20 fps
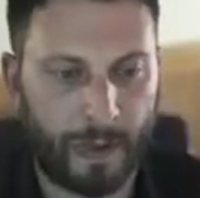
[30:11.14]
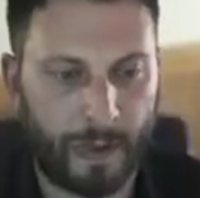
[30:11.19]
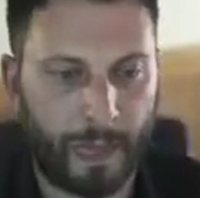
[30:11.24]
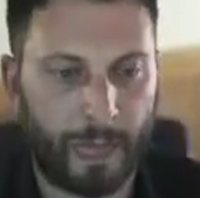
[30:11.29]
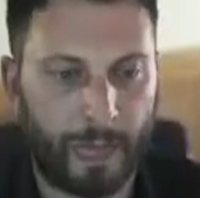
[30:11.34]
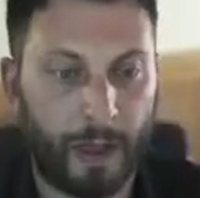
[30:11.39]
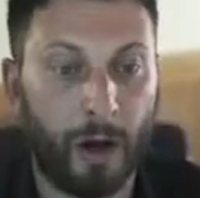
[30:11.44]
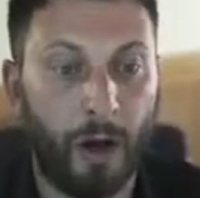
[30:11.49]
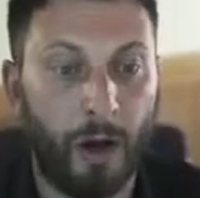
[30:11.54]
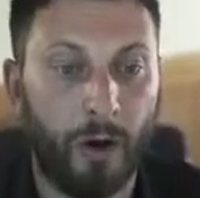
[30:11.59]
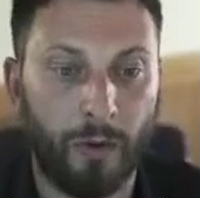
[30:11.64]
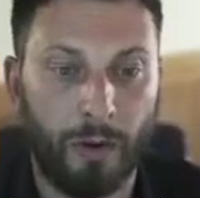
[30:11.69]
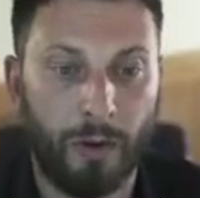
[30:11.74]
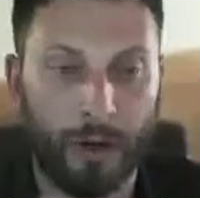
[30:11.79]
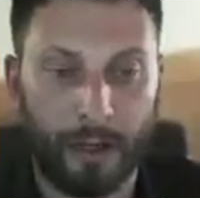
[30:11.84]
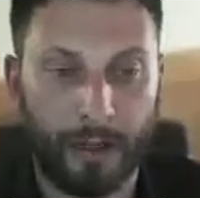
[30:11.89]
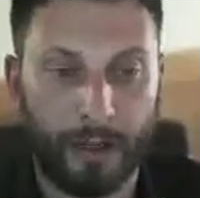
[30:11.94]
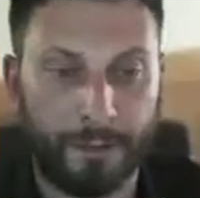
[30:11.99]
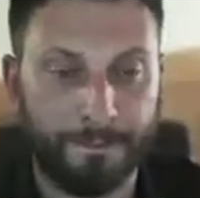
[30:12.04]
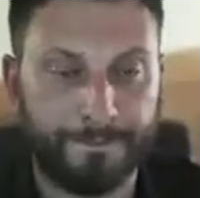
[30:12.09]

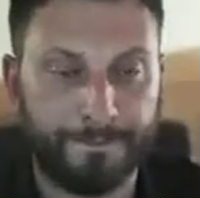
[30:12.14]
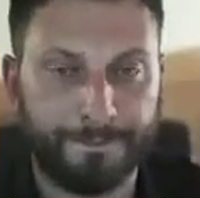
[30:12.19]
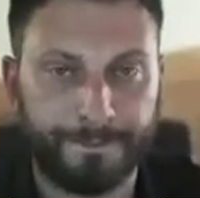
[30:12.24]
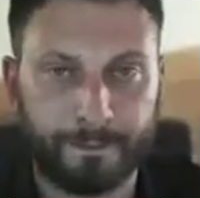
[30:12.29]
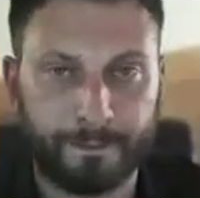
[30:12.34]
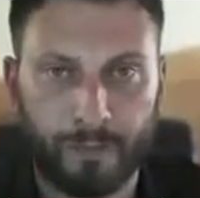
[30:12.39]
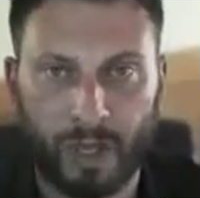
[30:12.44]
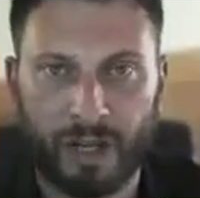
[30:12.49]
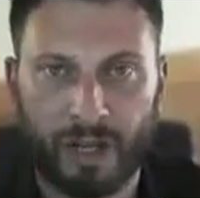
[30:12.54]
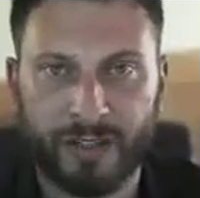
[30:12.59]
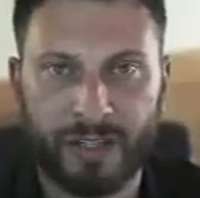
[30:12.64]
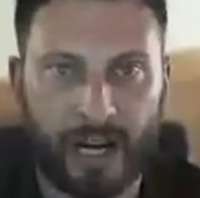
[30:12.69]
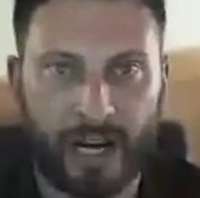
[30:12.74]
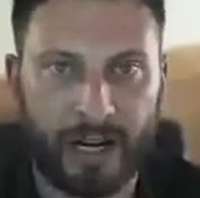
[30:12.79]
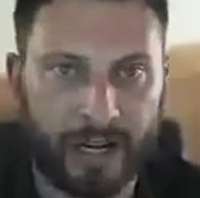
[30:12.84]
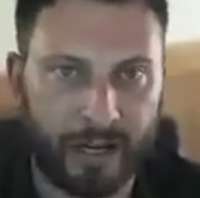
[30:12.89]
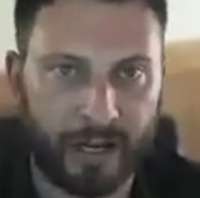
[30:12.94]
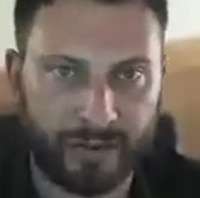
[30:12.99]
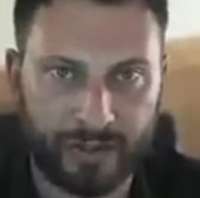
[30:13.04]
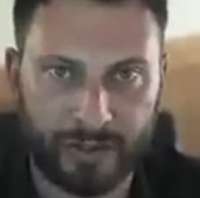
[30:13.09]

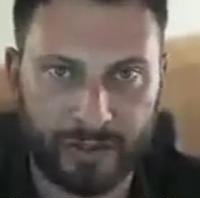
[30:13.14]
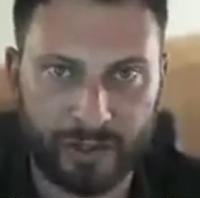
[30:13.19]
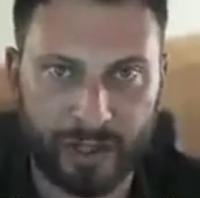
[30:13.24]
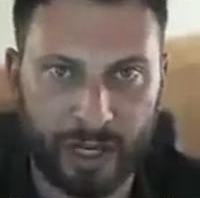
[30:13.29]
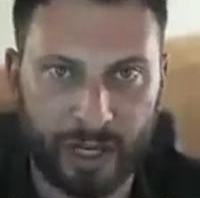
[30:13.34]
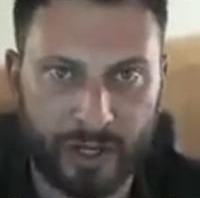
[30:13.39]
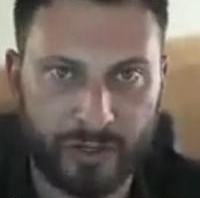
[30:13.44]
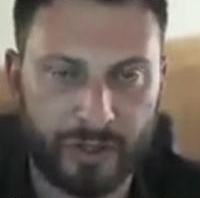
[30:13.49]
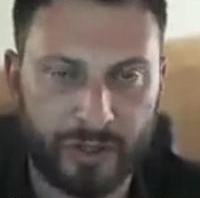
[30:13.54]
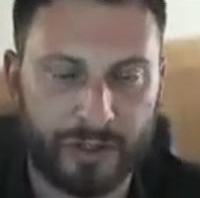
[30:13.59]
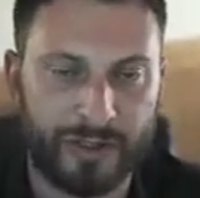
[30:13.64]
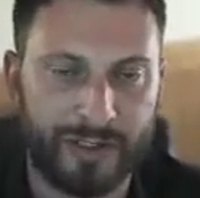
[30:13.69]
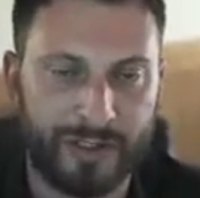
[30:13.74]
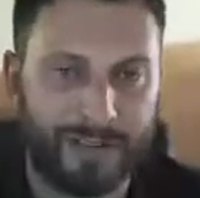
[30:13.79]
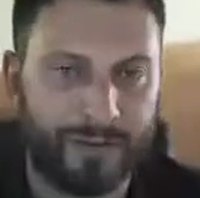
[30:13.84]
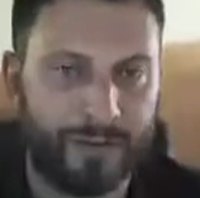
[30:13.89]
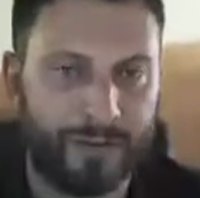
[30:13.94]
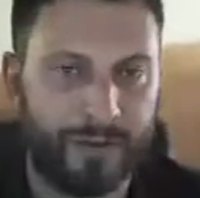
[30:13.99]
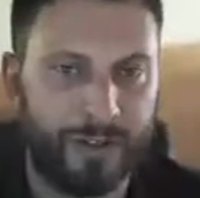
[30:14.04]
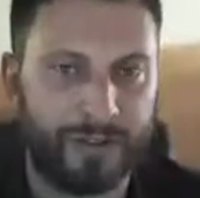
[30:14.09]
Tiny house education.
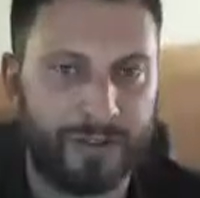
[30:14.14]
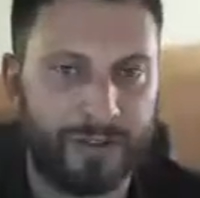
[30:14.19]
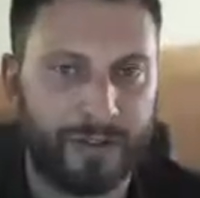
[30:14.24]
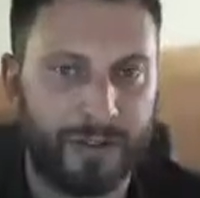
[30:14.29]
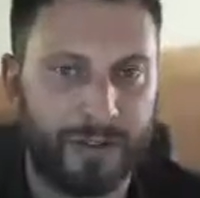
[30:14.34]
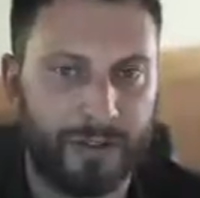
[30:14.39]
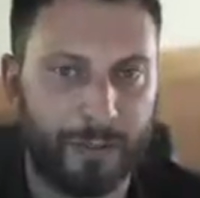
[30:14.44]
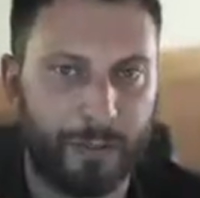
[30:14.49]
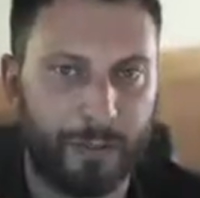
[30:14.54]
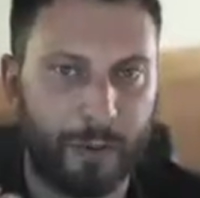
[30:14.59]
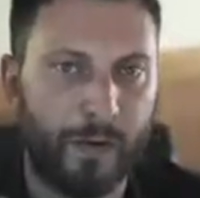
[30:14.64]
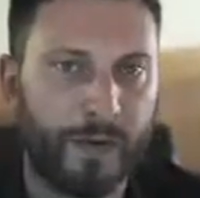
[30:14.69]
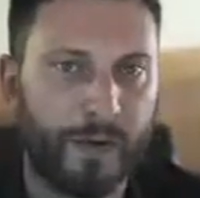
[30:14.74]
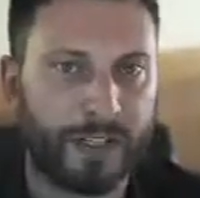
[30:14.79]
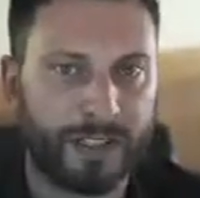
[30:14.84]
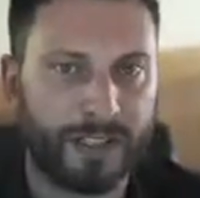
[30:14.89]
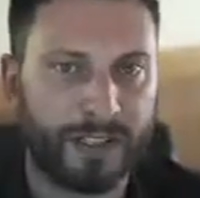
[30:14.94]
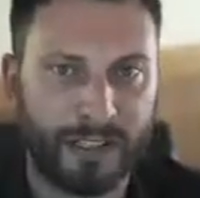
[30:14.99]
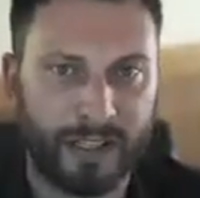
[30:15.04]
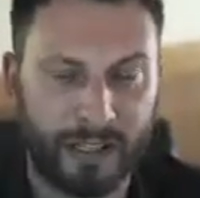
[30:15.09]
This is a
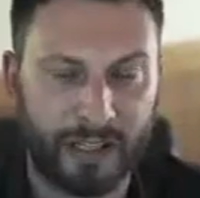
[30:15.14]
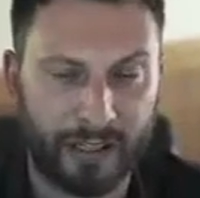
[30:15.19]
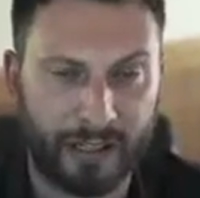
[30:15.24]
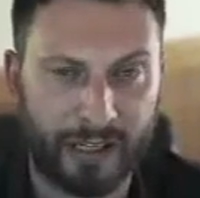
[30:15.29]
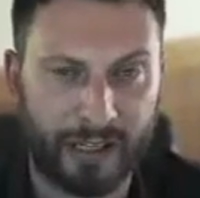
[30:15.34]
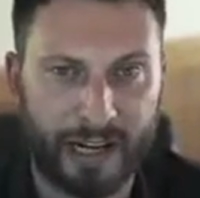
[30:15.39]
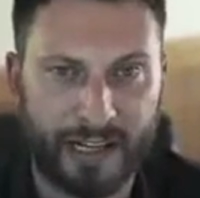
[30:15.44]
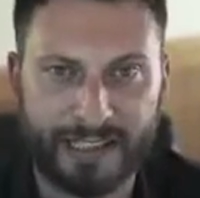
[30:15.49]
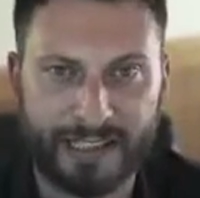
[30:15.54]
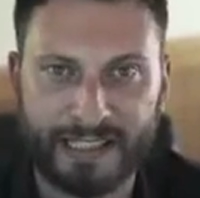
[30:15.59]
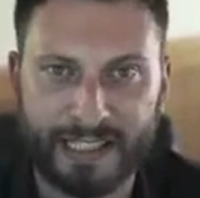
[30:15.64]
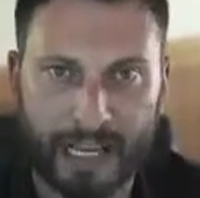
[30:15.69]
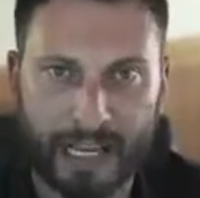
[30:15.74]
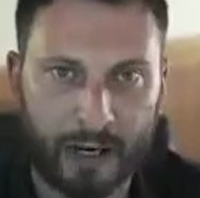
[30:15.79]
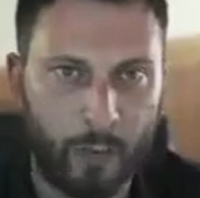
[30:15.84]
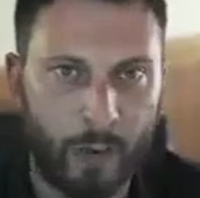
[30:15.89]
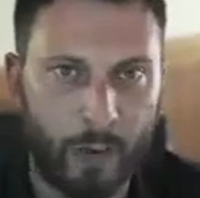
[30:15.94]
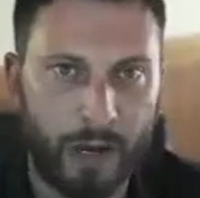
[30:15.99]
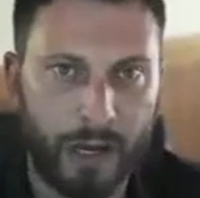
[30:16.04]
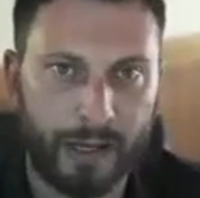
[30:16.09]
perfect kind of
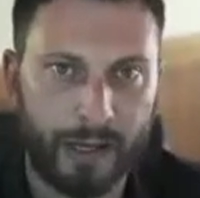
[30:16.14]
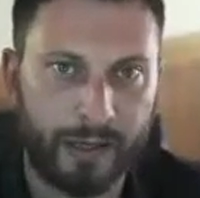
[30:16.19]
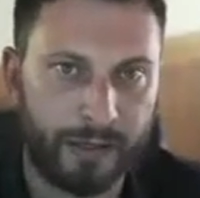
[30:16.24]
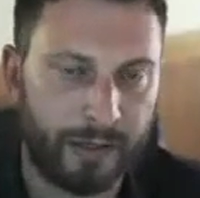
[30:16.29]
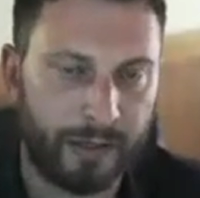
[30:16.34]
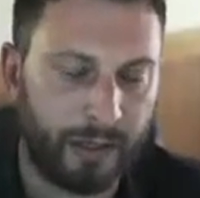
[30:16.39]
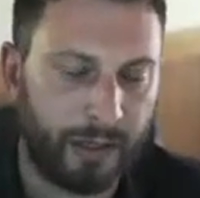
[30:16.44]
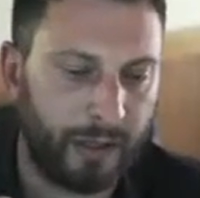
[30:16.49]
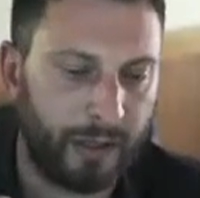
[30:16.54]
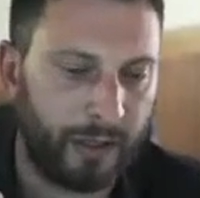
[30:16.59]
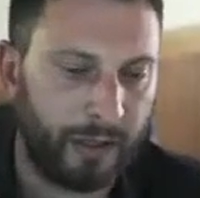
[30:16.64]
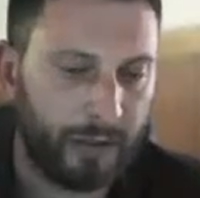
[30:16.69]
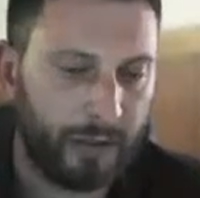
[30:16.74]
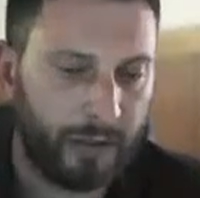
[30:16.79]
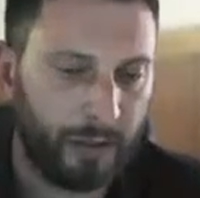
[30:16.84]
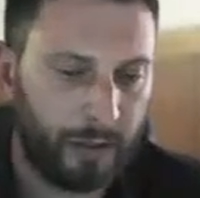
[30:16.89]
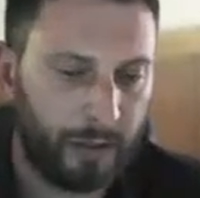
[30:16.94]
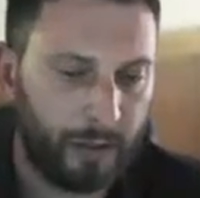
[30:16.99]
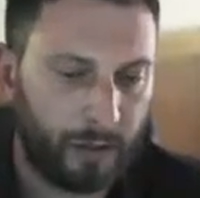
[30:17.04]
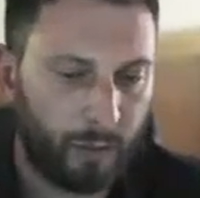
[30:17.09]
segue into
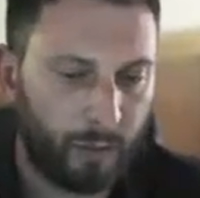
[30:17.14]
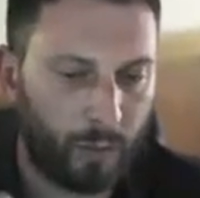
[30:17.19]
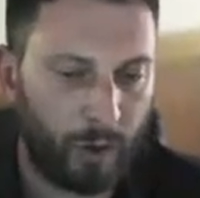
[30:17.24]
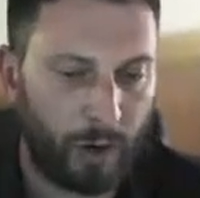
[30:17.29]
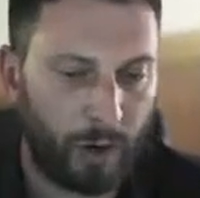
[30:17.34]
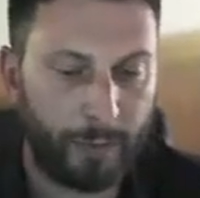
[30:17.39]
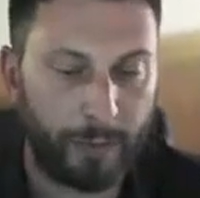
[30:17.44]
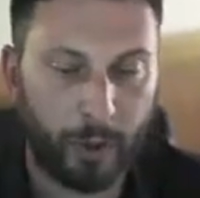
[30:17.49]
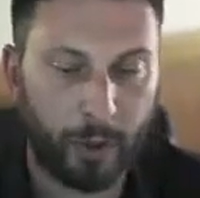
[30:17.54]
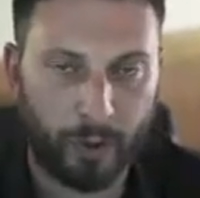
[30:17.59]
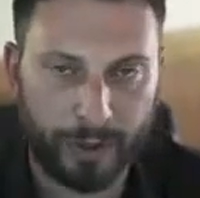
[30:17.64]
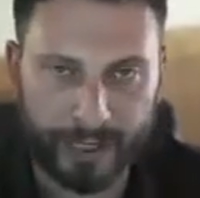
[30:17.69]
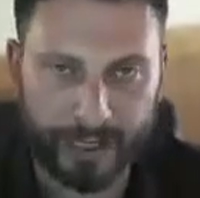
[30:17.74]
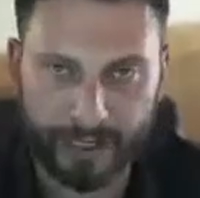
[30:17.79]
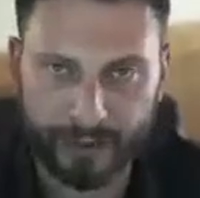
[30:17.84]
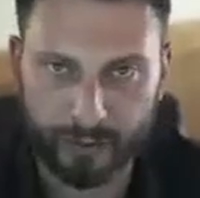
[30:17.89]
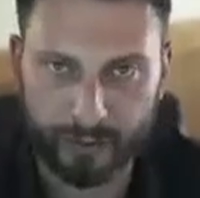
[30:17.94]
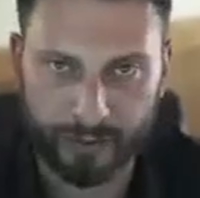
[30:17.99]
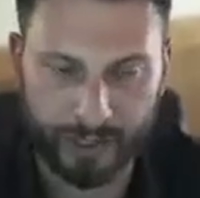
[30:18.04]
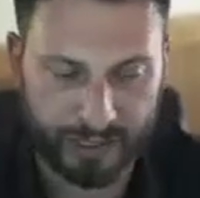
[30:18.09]
where I'm going next
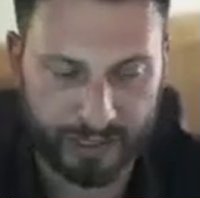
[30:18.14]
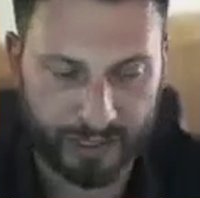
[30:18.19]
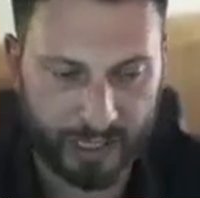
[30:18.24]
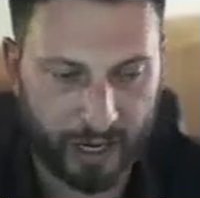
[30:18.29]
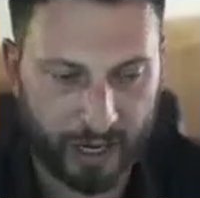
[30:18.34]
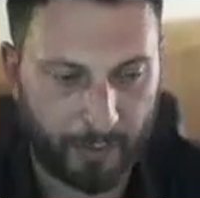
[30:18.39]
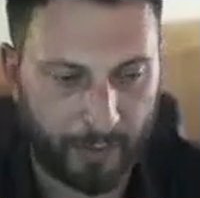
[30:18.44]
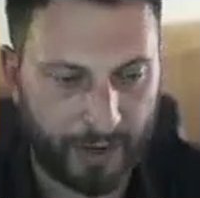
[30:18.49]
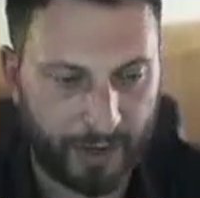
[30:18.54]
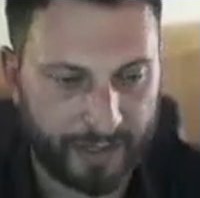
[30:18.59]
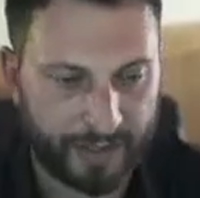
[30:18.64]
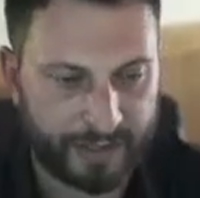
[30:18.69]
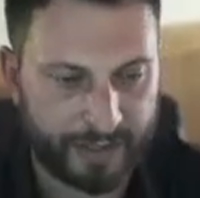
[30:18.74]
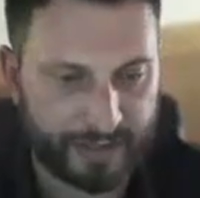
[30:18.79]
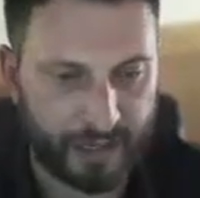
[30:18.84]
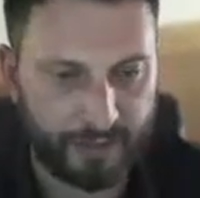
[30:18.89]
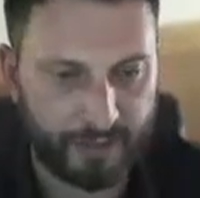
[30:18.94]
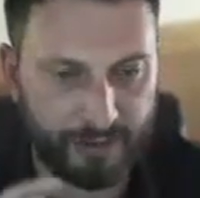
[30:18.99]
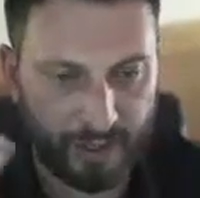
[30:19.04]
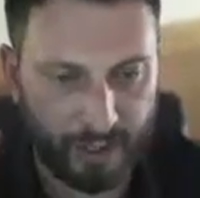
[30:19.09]
with the DIY stuff.